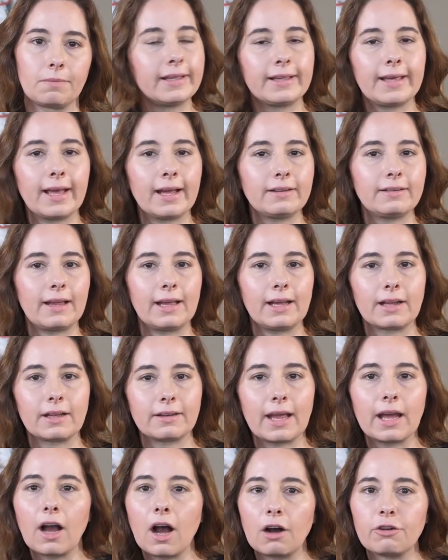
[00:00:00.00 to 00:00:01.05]
He can't take a
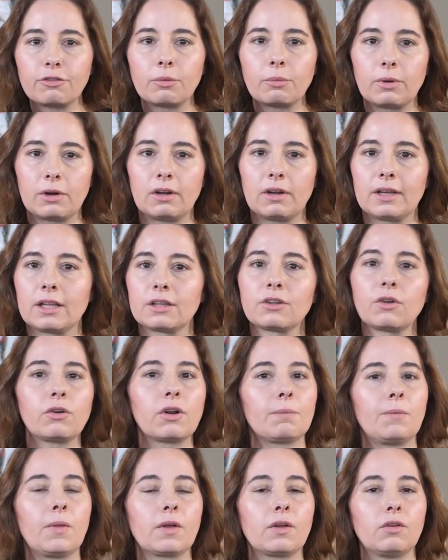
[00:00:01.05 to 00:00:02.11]
day off of work and load
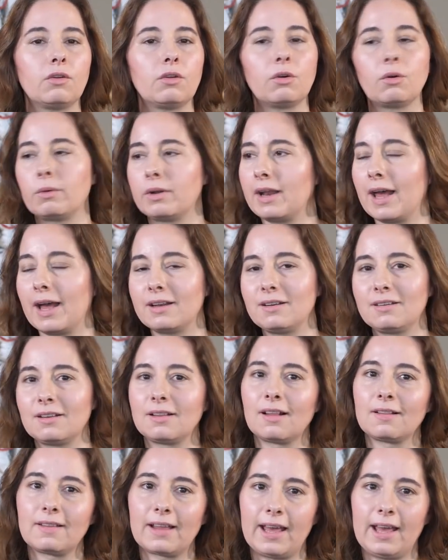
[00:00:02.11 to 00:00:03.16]
up the canoe and head to
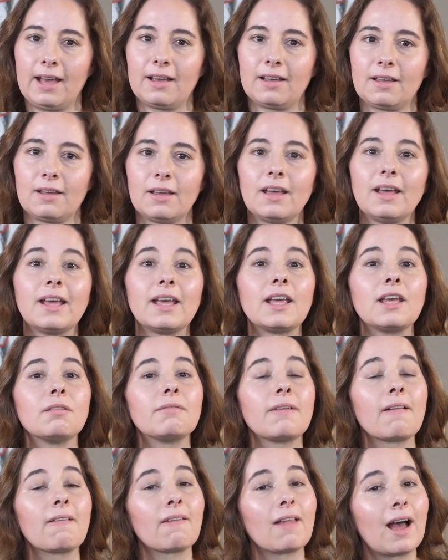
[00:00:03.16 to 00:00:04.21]
the lake. He
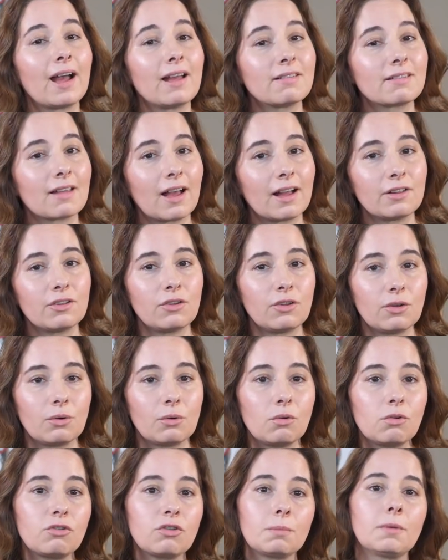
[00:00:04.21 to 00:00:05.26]
relies on
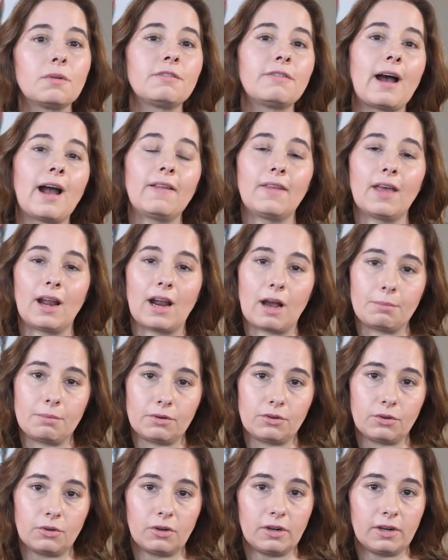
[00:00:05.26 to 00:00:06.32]
you to provide that
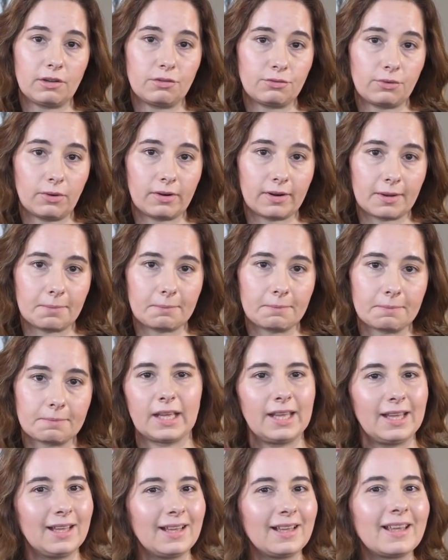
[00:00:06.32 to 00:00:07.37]
opportunity for him.
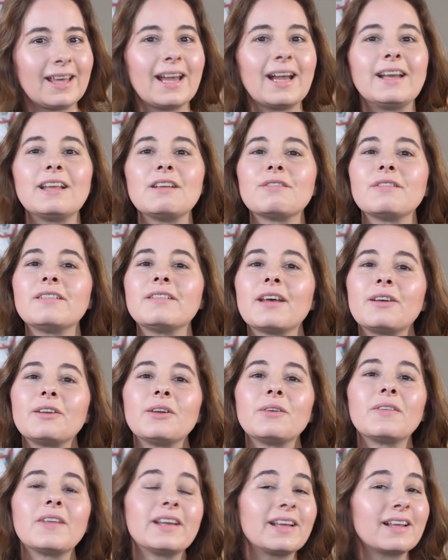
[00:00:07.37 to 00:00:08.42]
He can't even tell
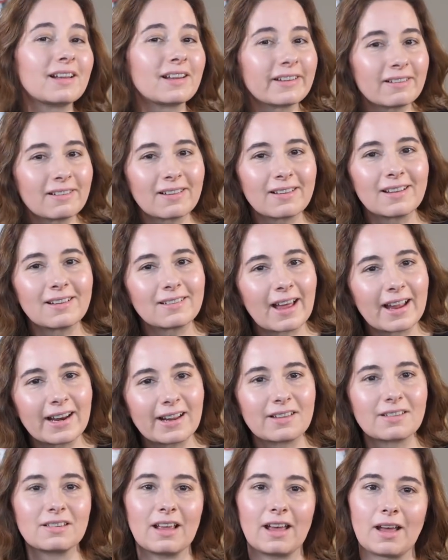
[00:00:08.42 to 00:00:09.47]
you that he clearly
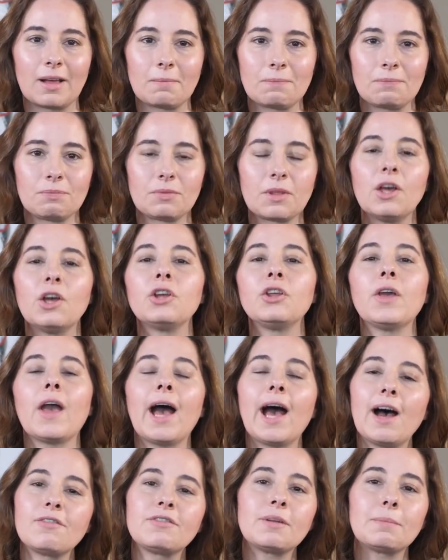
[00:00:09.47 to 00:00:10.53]
likes it. You
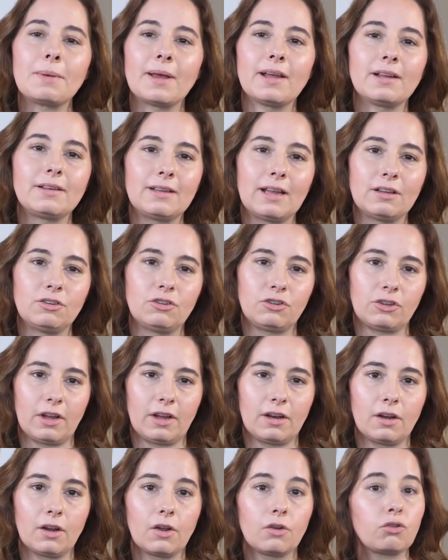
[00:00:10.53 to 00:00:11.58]
have to pay
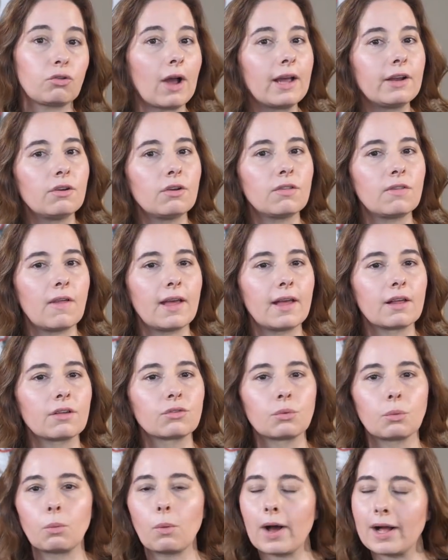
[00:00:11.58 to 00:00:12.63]
attention. Try new
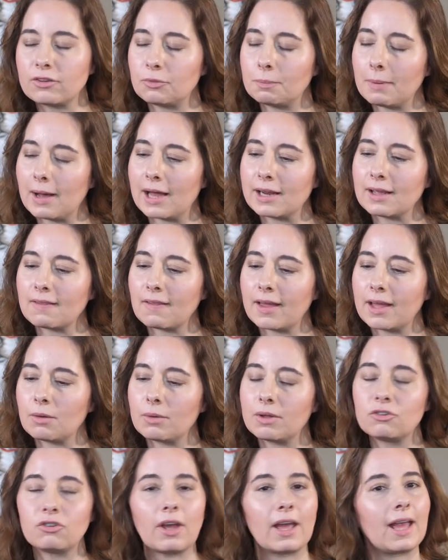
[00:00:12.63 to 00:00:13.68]
things, watch body
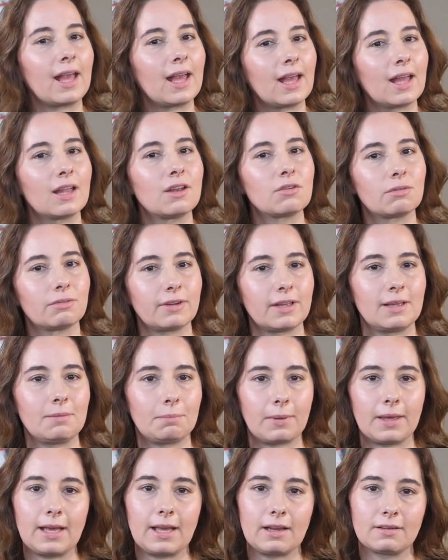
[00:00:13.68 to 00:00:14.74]
language, and
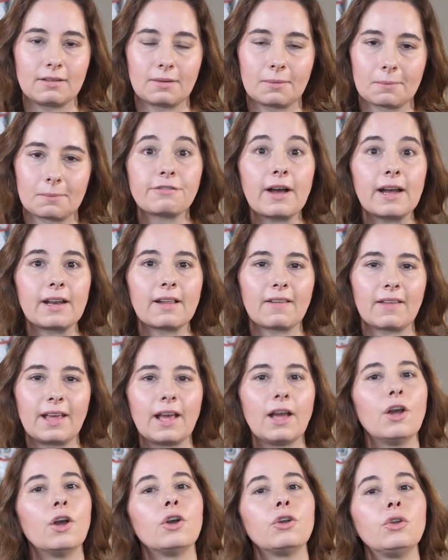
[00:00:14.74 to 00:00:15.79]
repeat.
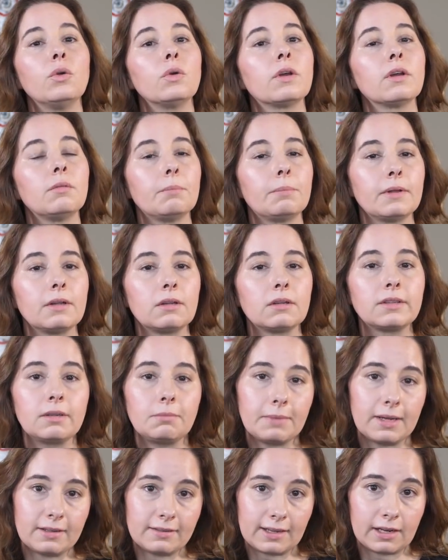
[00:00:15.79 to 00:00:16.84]
Finally, you can build
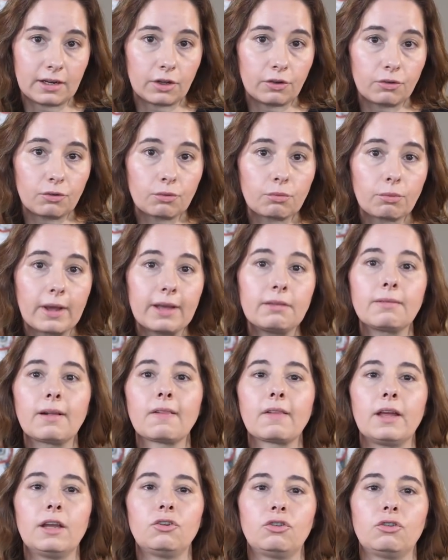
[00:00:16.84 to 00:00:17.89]
and maintain a great
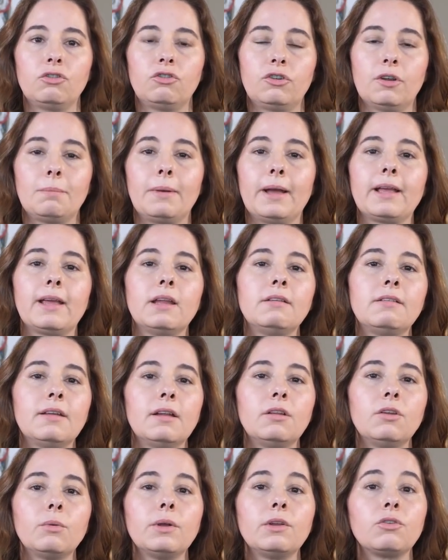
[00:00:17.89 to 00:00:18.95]
relationship by
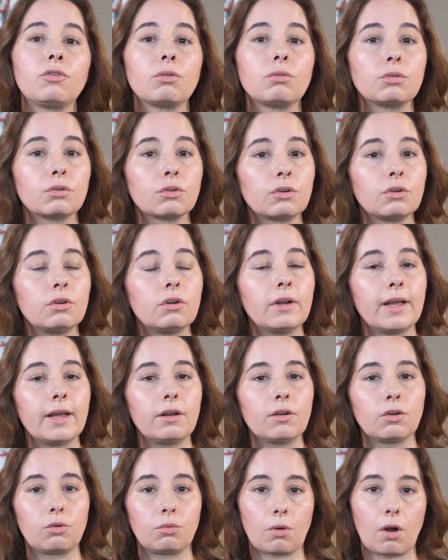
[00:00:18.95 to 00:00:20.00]
continuing to learn
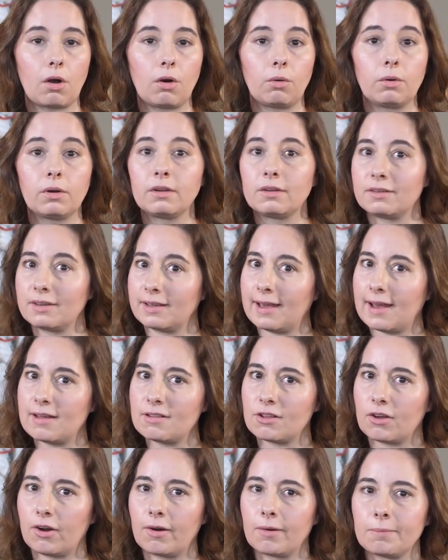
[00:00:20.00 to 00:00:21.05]
and grow
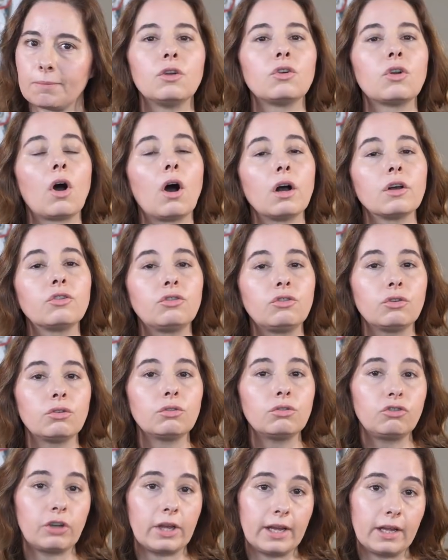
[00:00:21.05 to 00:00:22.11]
together. Dogs
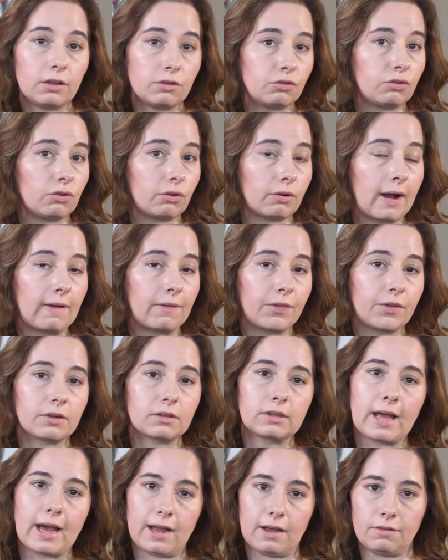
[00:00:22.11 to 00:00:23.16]
do change throughout
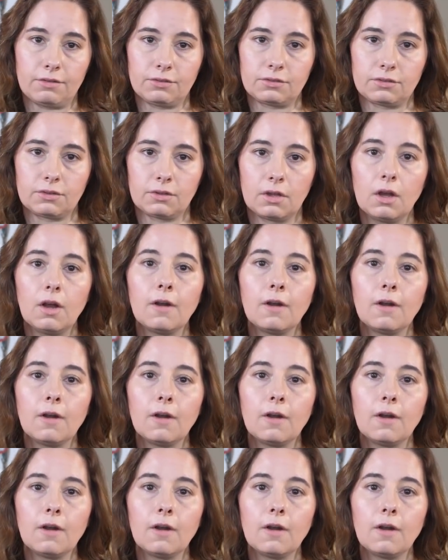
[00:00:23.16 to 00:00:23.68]
their lives.